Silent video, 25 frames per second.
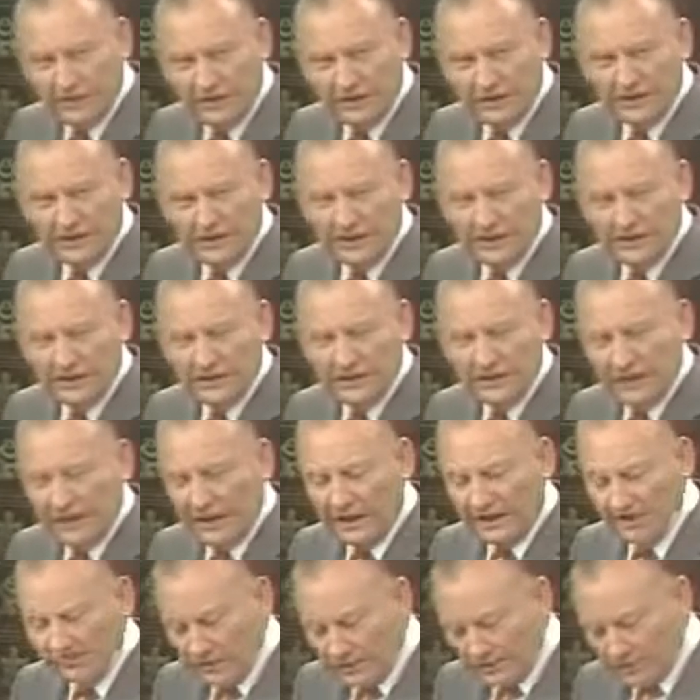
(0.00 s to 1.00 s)
thing,
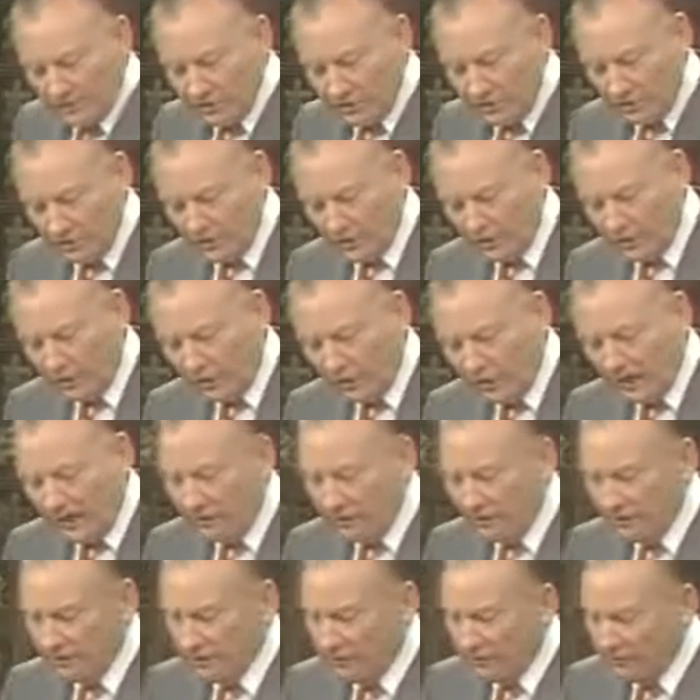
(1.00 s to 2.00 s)
as you would know and
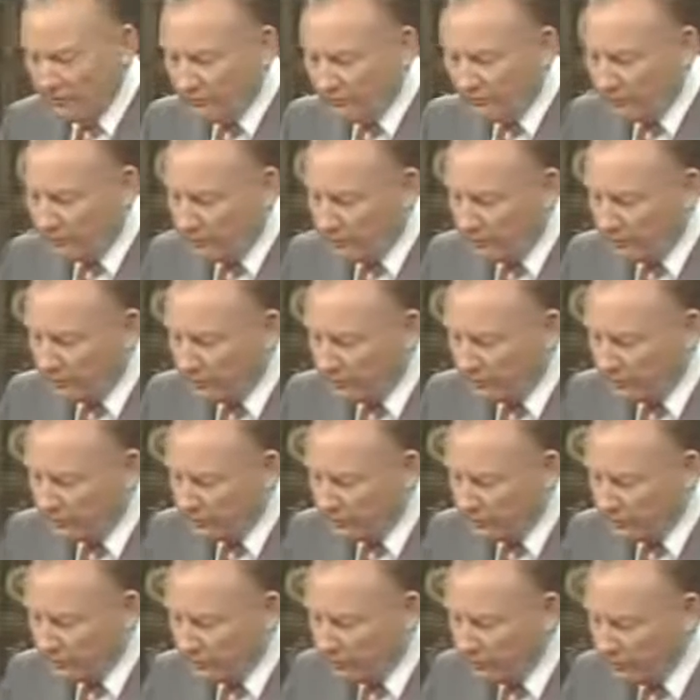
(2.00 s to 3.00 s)
I would know, for a
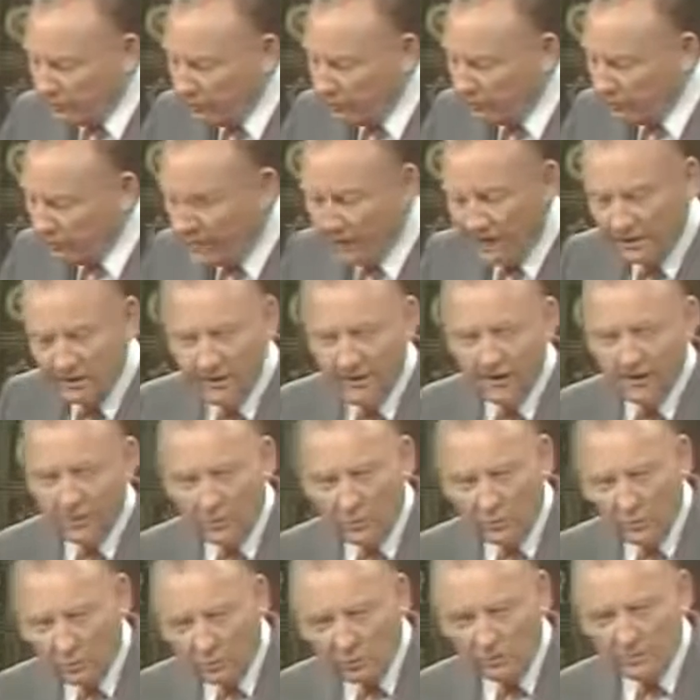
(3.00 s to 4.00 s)
person to stoop down
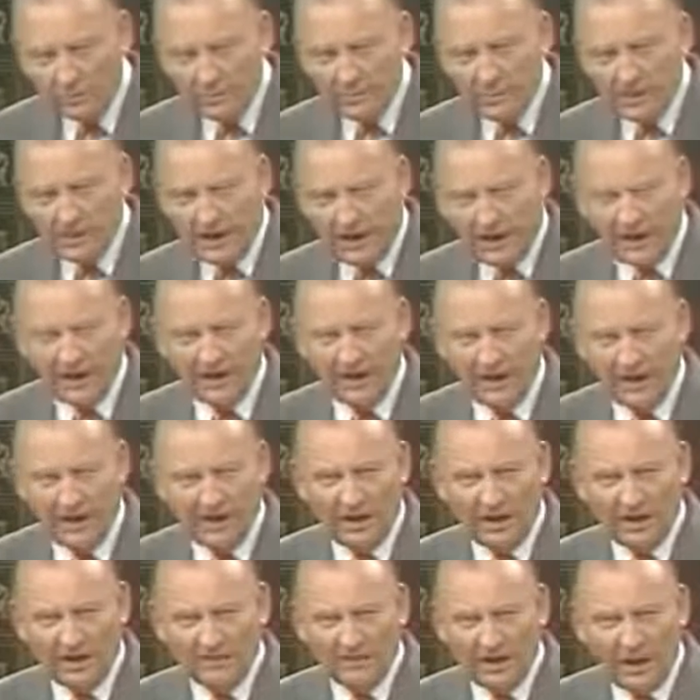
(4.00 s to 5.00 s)
to worship
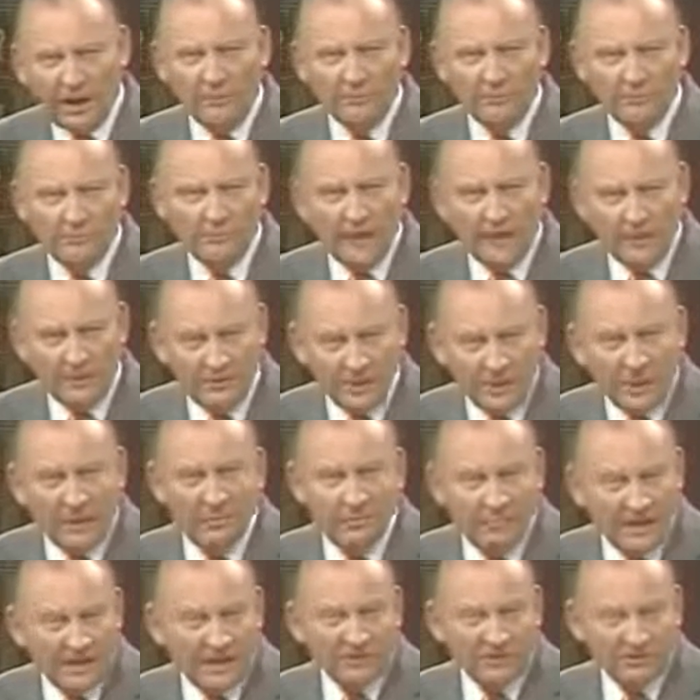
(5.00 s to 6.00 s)
a
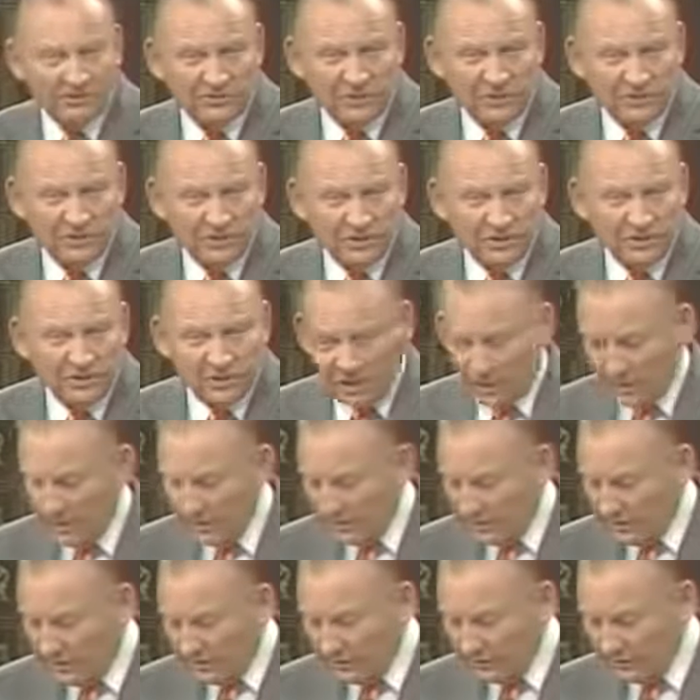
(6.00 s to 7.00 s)
dumb beast.
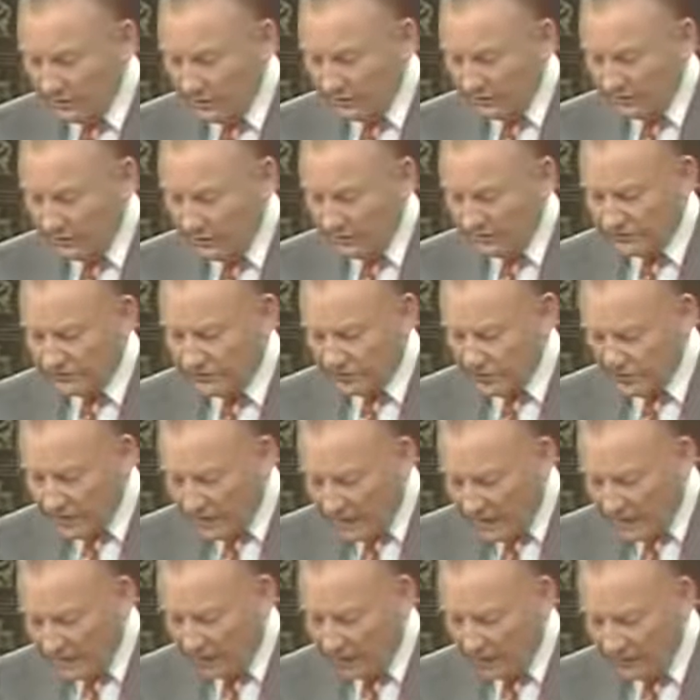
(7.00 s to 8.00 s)
And as a
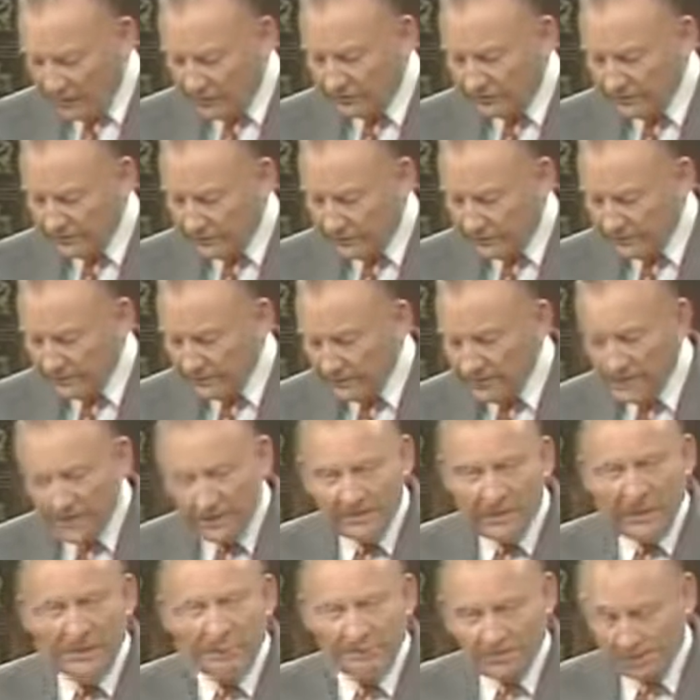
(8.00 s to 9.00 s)
cow is.
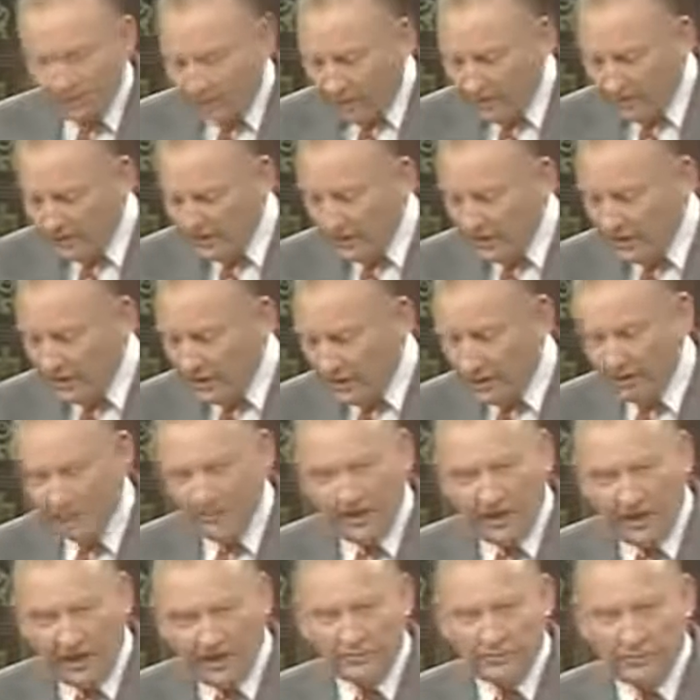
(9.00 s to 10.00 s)
But that was part of
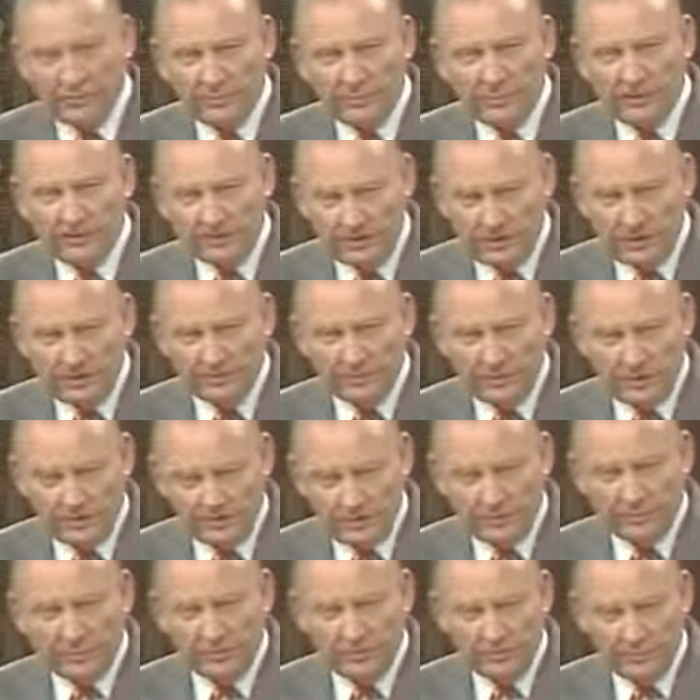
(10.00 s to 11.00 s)
the ancient
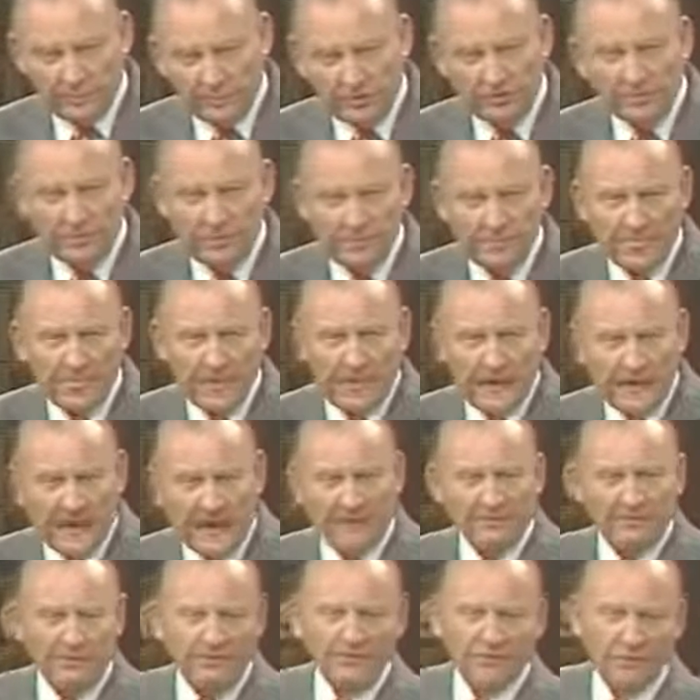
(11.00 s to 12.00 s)
Egyptians' worship.
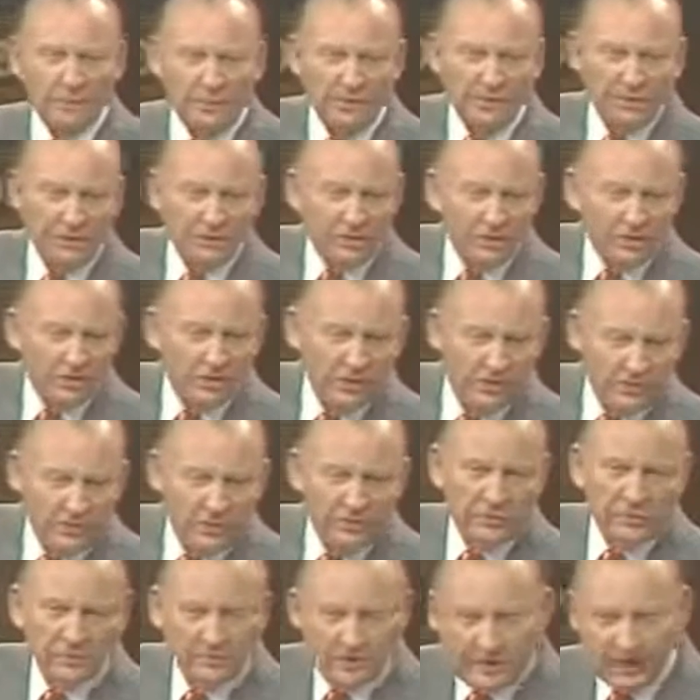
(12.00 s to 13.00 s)
And this is what the children of
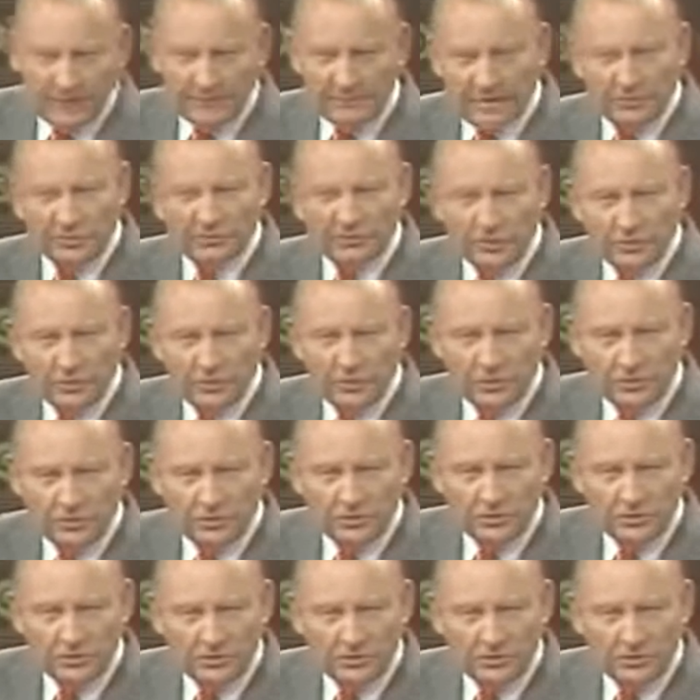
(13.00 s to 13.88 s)
Israel came into.